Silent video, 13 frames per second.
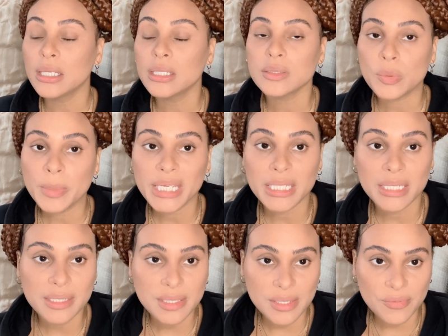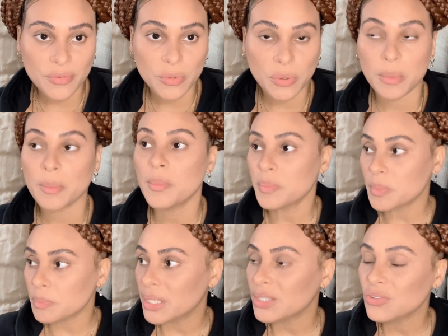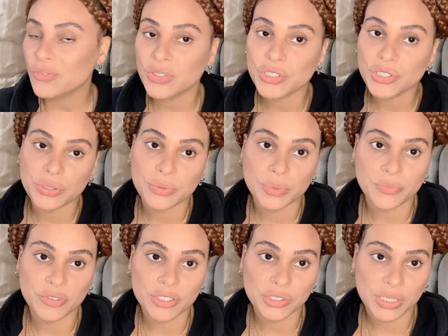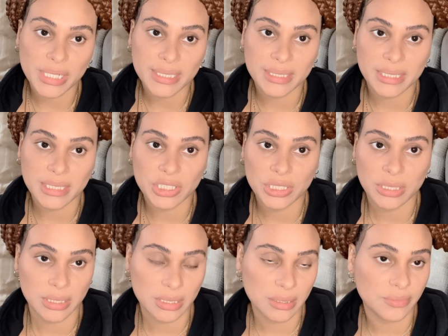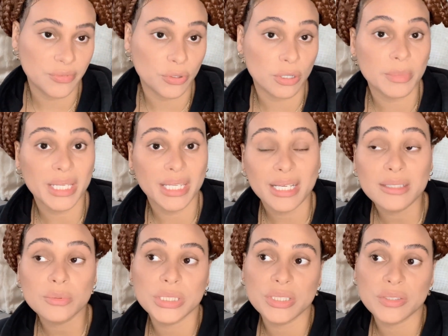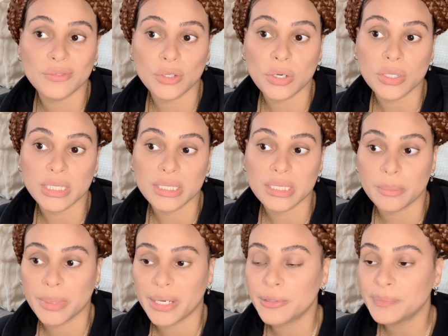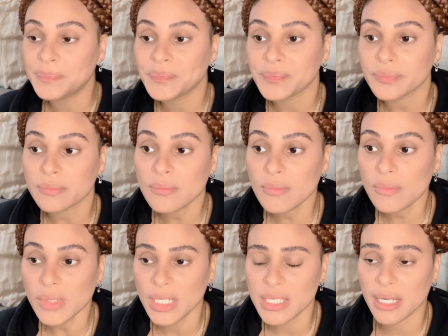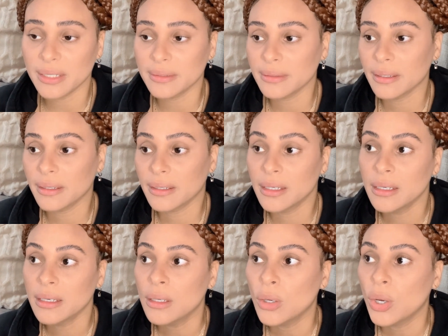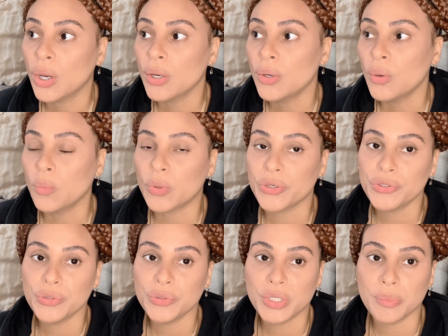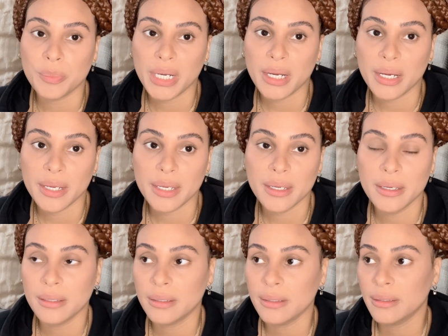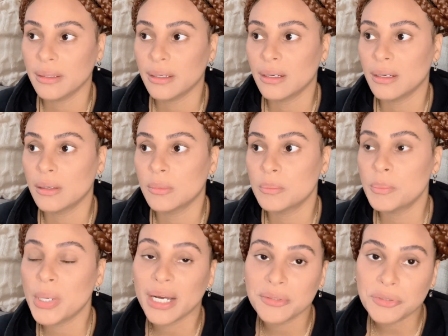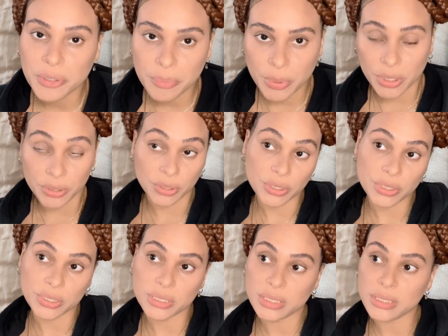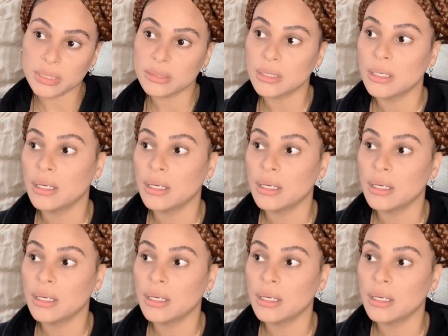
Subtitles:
So make it easy for them. Make the visualization easy for them. And that's what this vlog is about. It's kind of like where you can buy Pottery Barn looks,